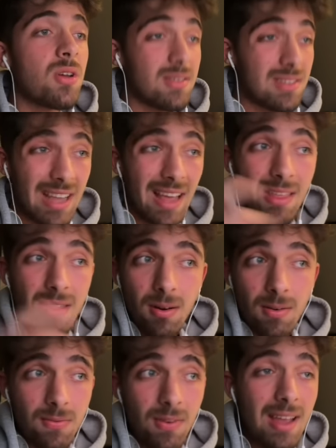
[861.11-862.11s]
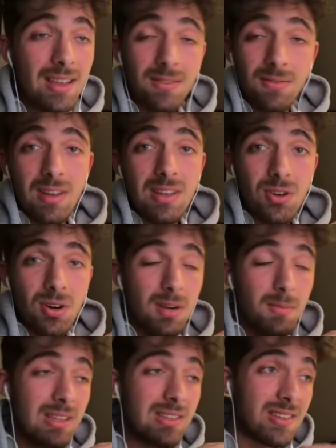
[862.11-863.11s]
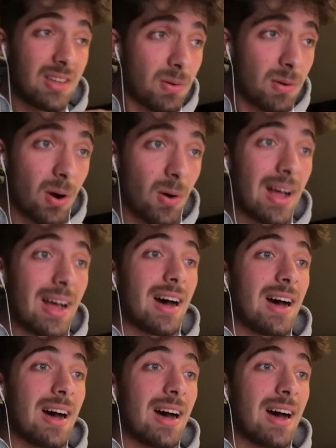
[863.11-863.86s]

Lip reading: said that their fees are going to be zero